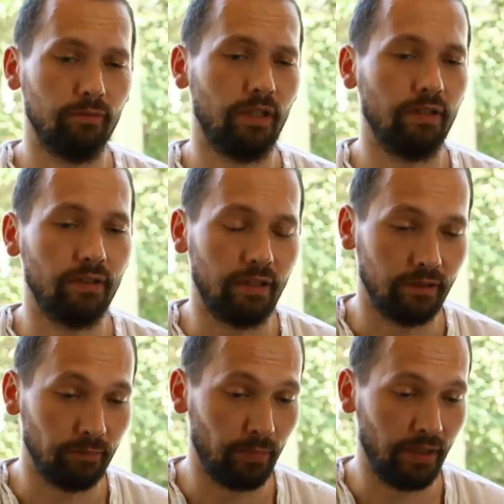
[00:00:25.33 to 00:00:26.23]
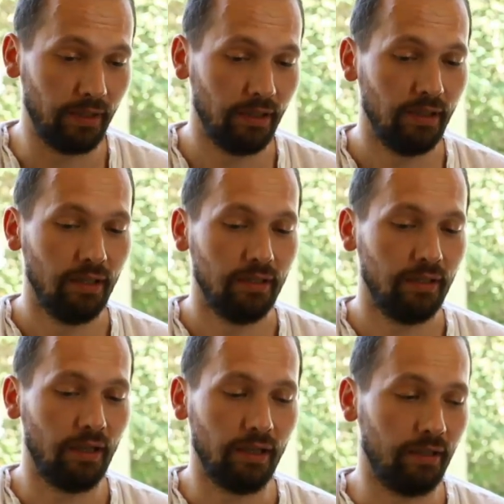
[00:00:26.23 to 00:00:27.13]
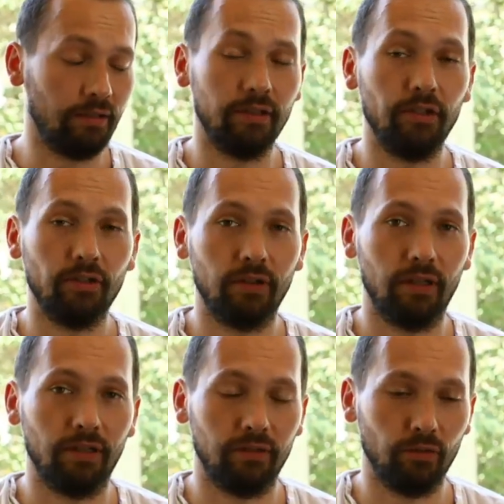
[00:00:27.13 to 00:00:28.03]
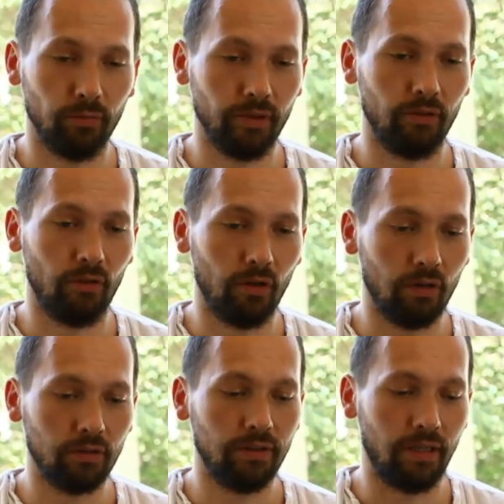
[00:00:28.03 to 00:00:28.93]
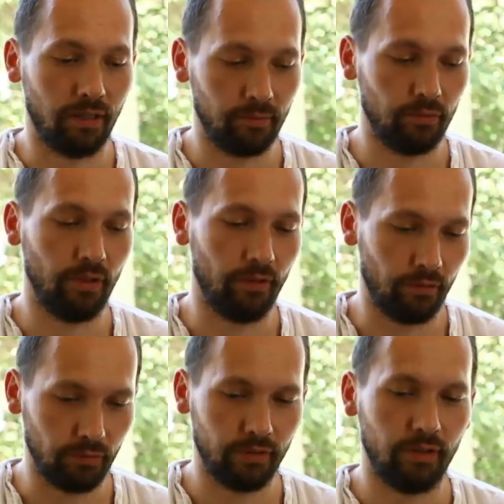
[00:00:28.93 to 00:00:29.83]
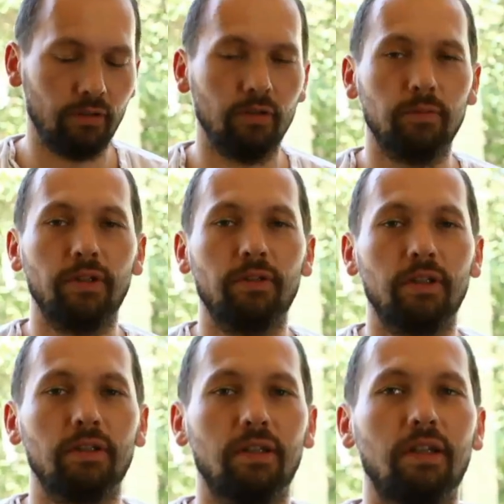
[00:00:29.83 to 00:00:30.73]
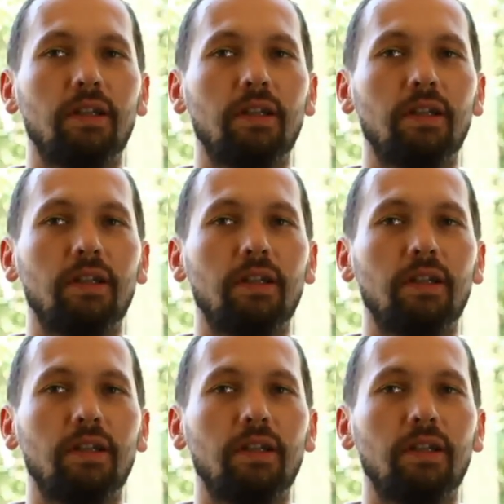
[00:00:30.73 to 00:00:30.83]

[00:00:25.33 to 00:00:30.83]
When I started to play, I had a teacher, and it took me a long time to get through the circle breathing.